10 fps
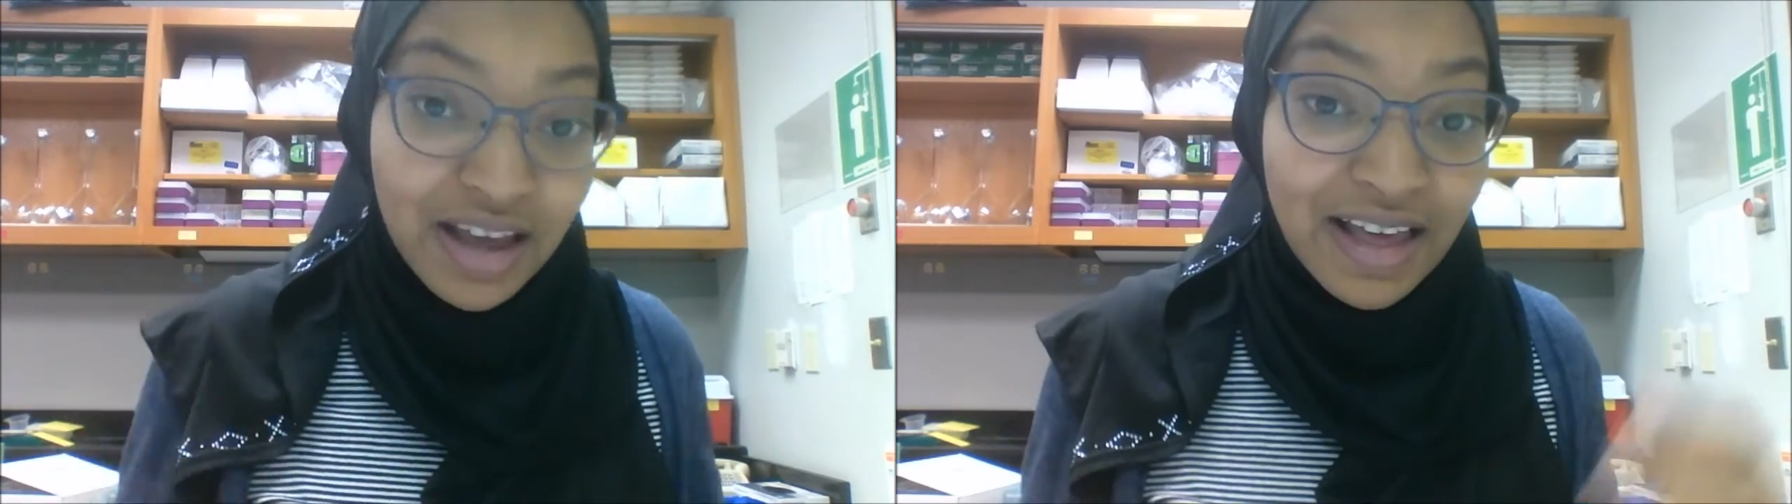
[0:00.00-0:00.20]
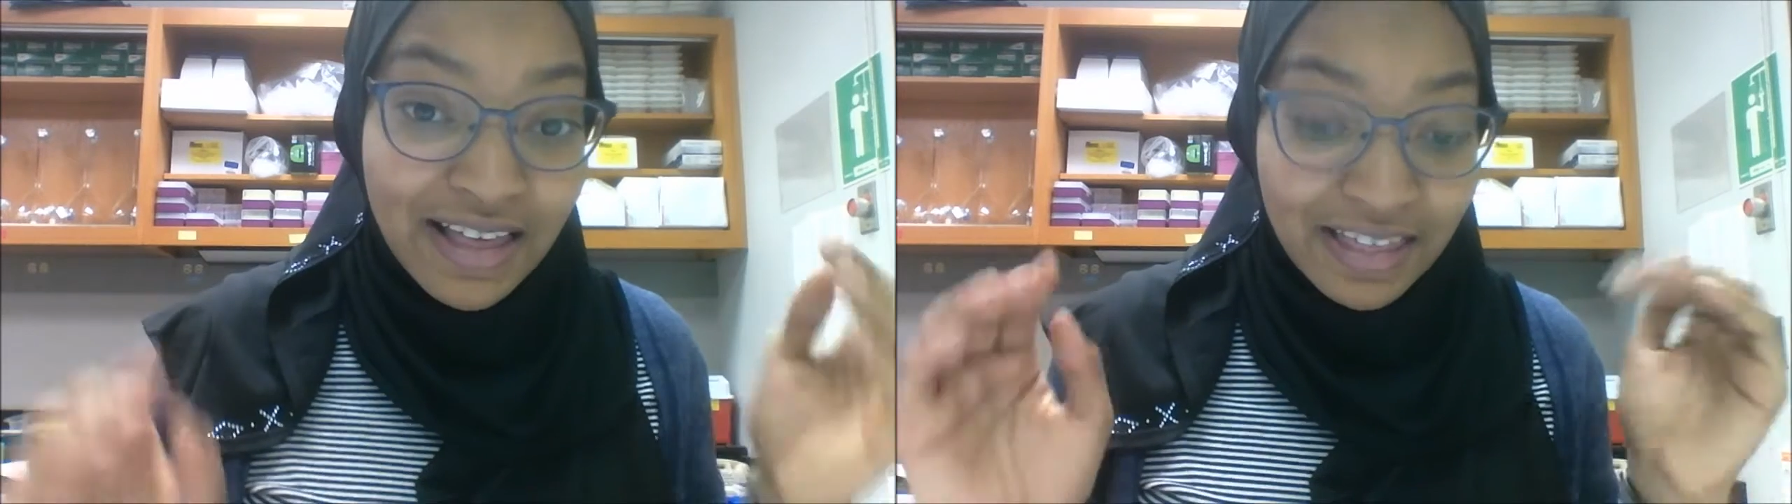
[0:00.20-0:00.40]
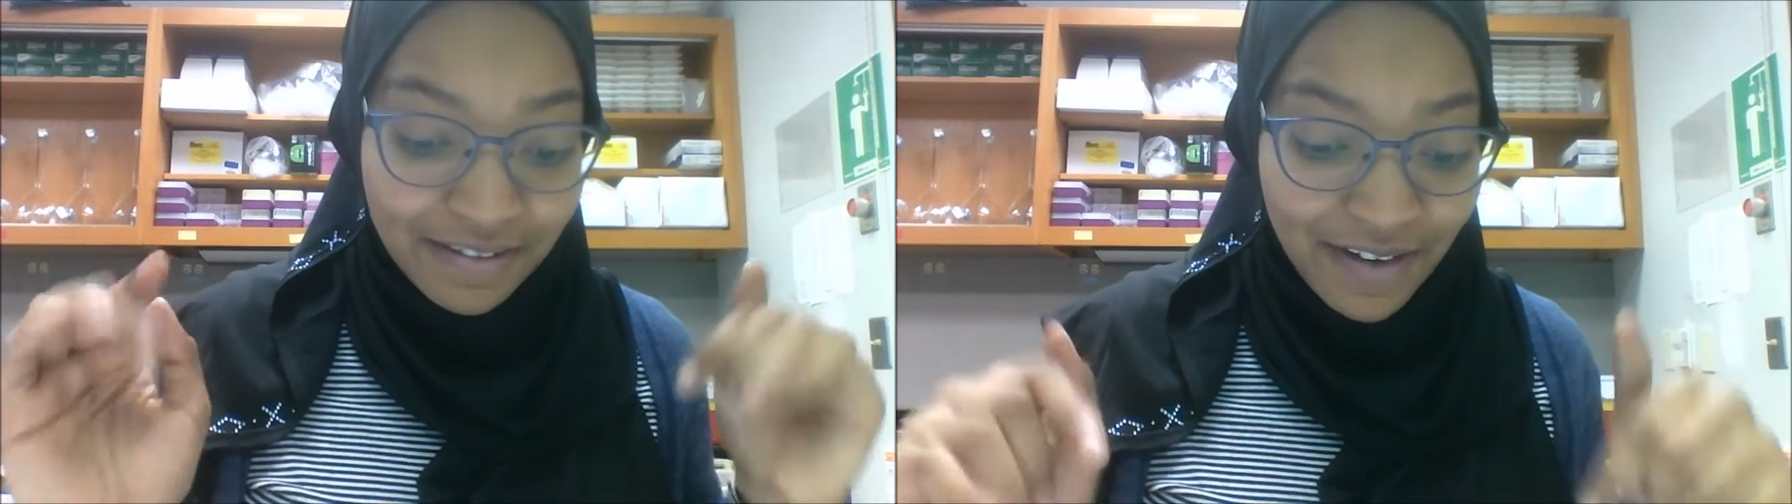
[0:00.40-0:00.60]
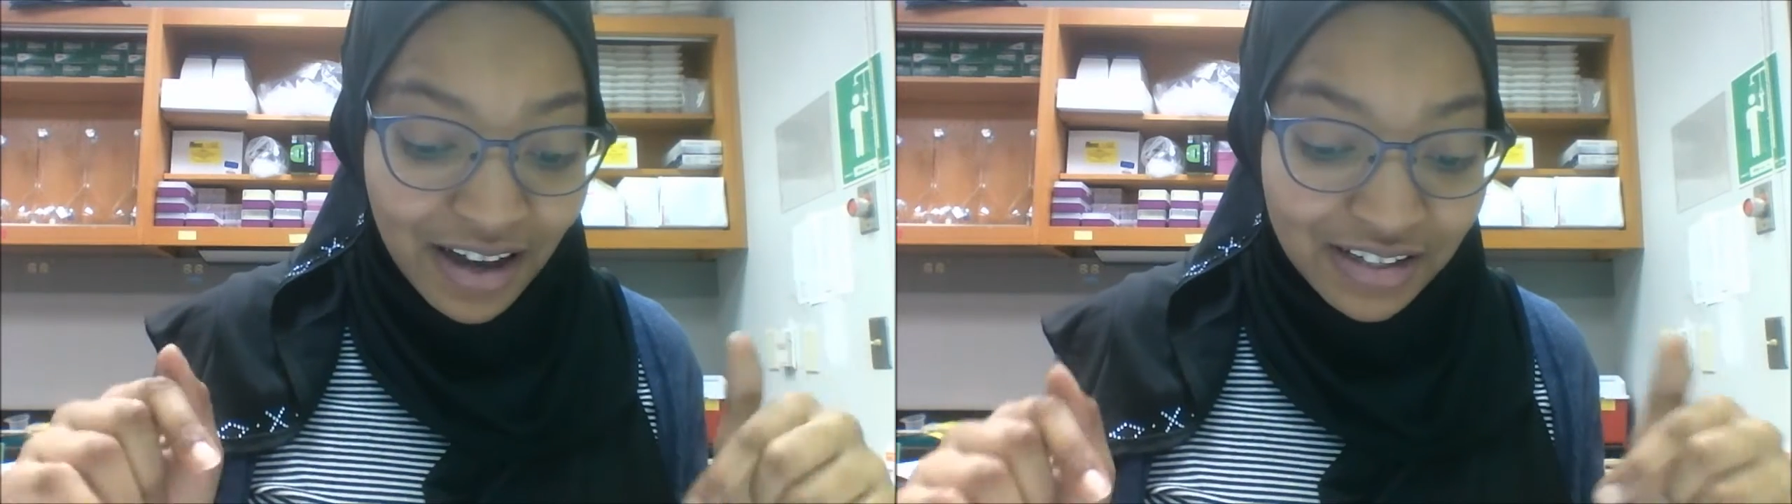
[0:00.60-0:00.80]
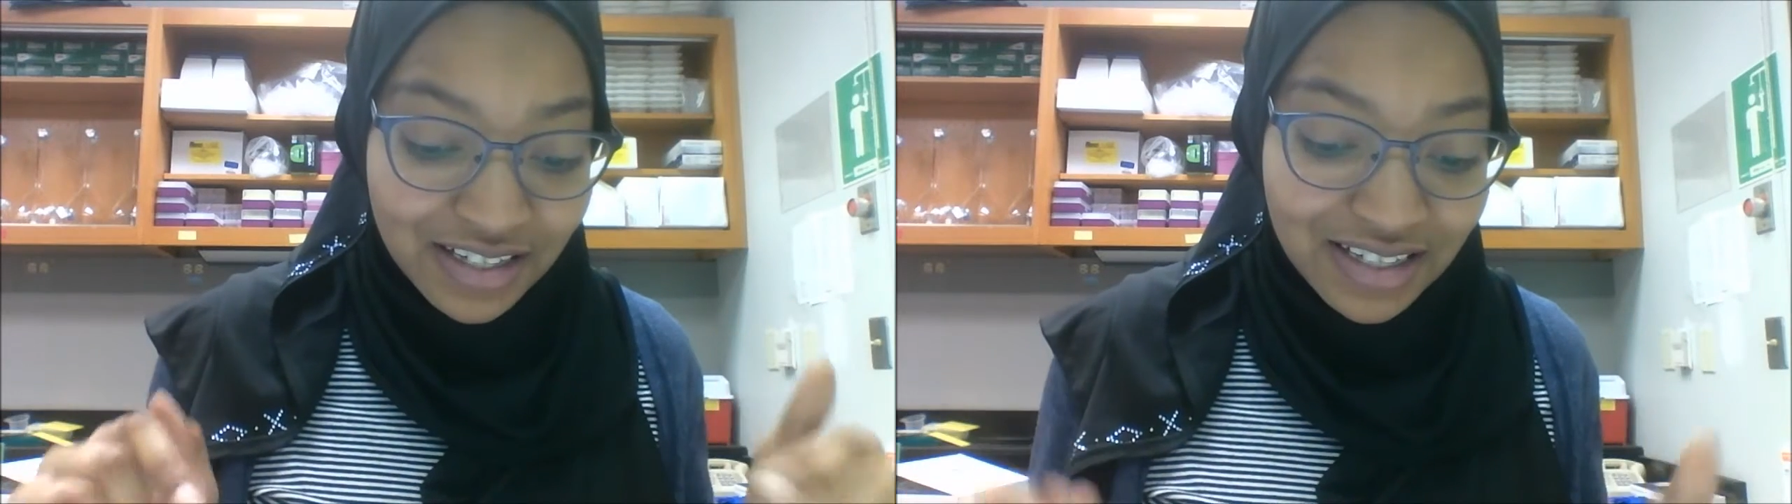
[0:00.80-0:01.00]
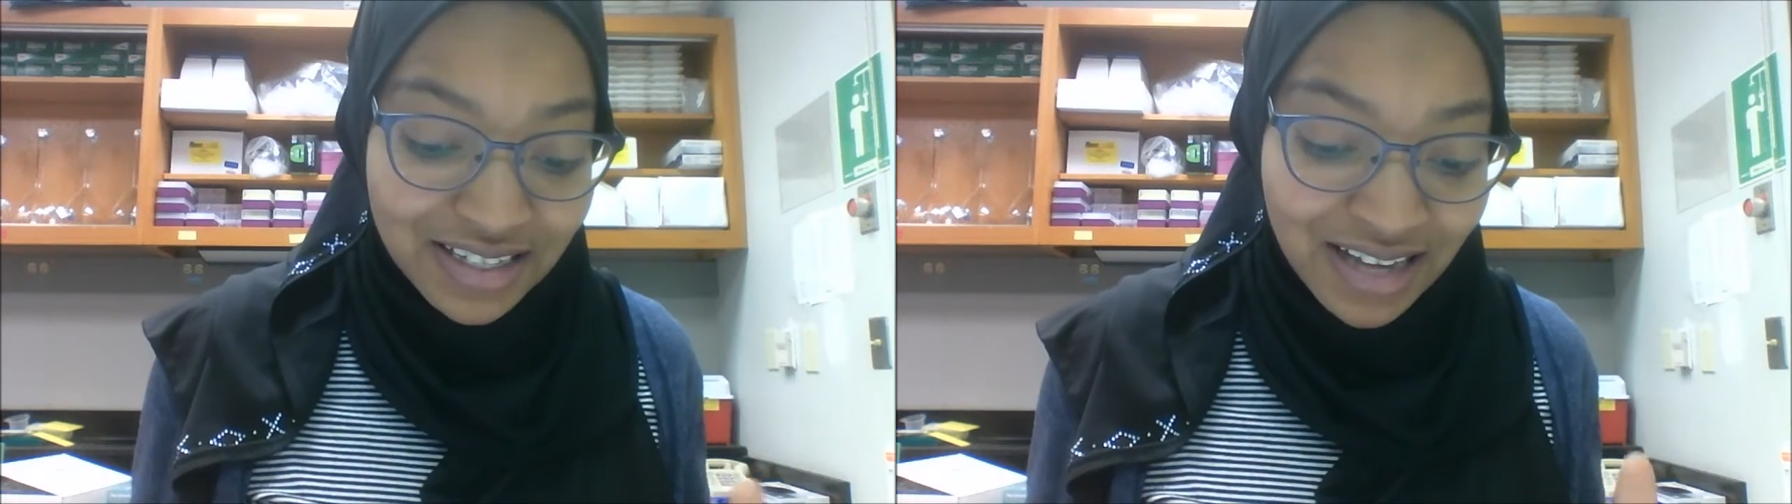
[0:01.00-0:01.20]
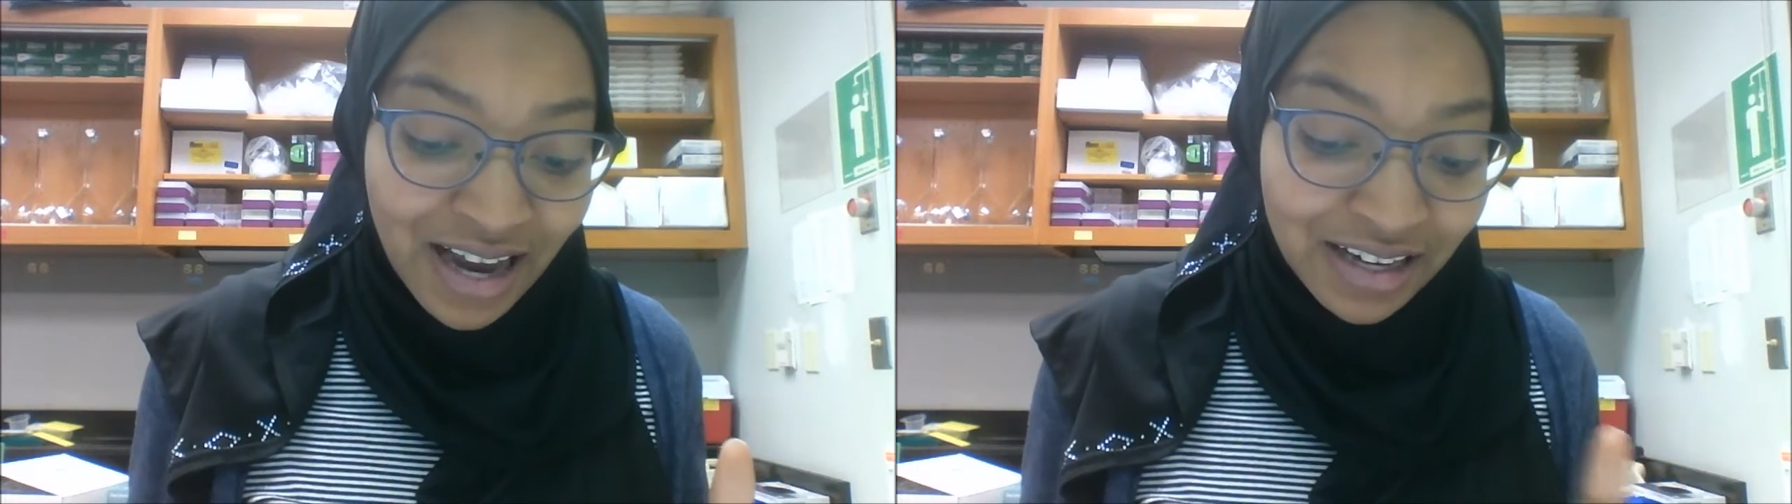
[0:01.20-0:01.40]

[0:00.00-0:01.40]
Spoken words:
the faculty decided